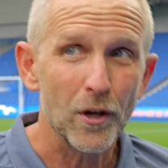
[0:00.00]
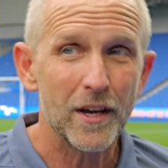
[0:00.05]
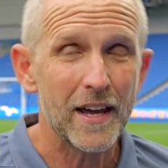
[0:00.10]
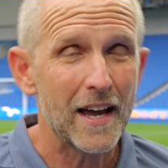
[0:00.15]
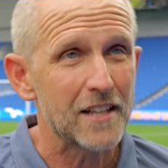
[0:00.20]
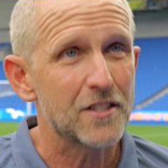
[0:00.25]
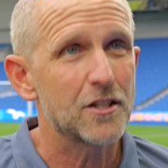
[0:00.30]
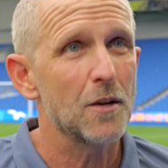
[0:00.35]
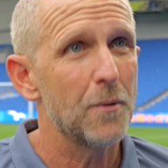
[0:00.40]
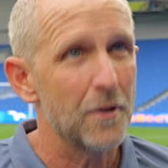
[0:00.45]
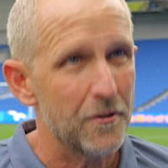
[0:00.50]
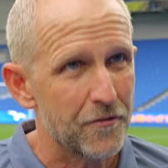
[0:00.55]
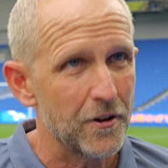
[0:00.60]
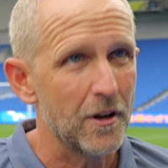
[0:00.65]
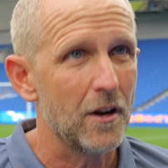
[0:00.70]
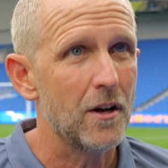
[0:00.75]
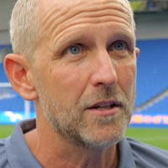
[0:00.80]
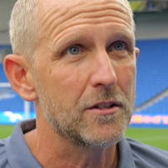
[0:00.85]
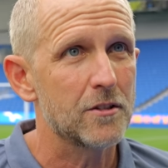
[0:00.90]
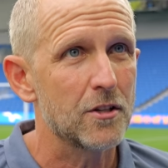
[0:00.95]
catch-up, if
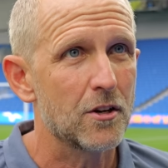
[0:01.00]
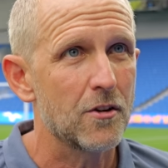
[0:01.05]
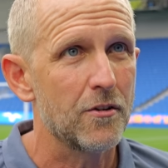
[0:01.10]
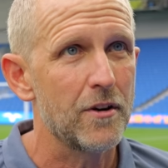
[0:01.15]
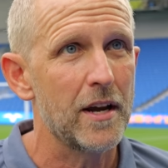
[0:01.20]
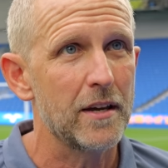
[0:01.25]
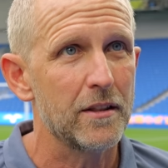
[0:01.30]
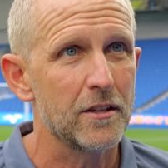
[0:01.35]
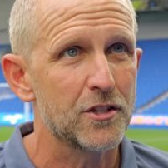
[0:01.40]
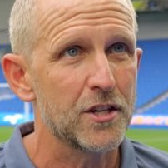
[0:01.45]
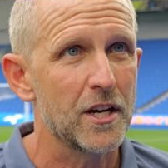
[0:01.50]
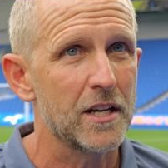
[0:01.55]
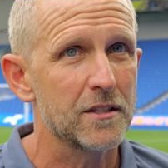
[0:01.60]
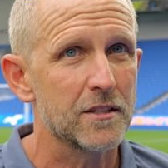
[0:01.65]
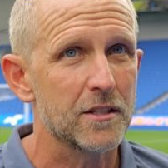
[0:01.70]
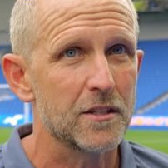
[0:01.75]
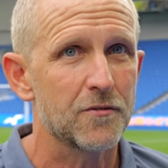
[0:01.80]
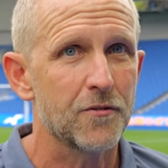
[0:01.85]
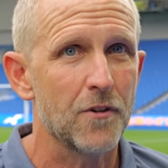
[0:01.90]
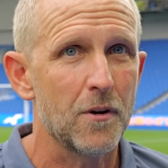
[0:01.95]
you like, to create the
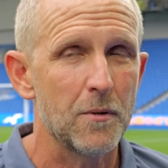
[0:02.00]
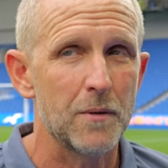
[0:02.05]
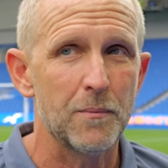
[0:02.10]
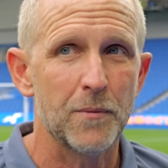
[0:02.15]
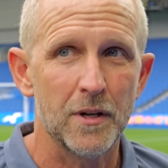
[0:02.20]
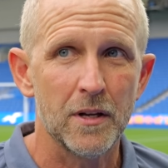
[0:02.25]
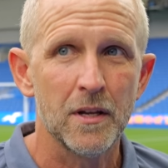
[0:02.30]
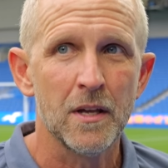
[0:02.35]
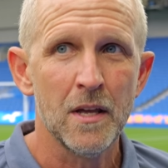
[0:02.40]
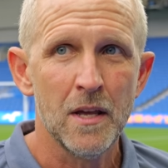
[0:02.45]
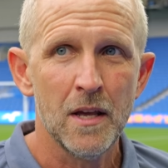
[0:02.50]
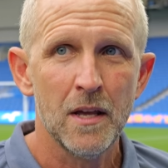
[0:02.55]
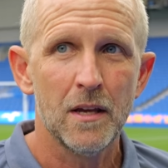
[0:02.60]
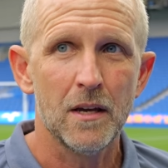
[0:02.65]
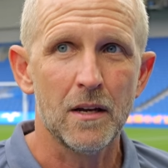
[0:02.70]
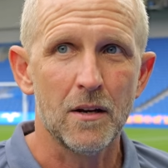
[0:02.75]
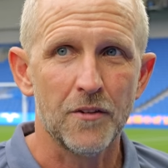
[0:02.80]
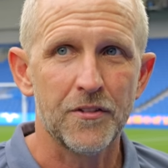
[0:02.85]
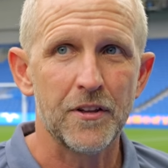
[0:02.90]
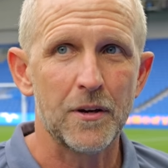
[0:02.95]
chances from it. But
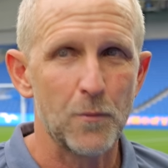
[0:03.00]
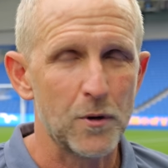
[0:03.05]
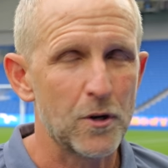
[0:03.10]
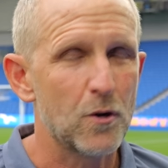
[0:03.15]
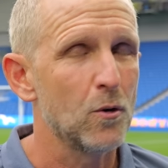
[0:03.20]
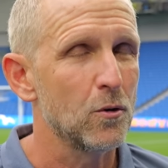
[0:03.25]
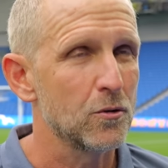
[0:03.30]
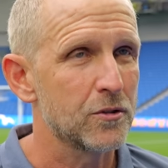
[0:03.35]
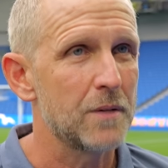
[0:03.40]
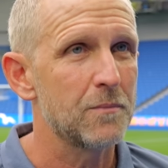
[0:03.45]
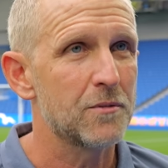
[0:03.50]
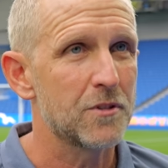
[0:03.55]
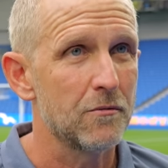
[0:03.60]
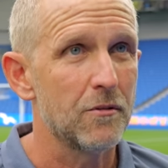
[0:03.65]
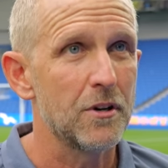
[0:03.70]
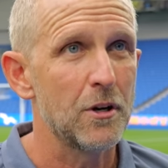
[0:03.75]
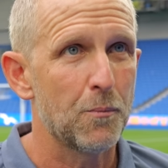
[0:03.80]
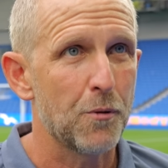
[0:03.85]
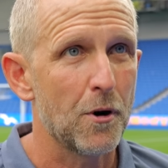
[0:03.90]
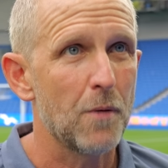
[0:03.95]
you know, I think we caused them some
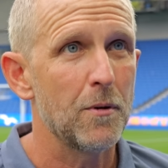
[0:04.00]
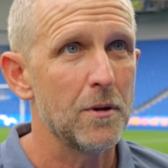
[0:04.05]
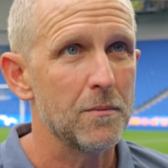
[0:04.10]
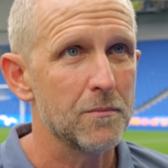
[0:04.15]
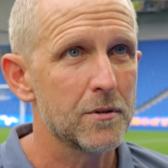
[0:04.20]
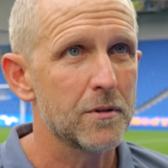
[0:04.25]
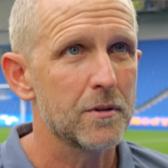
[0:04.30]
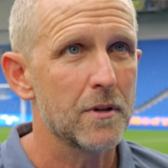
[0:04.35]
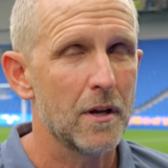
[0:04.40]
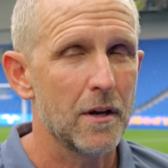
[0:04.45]
real problems.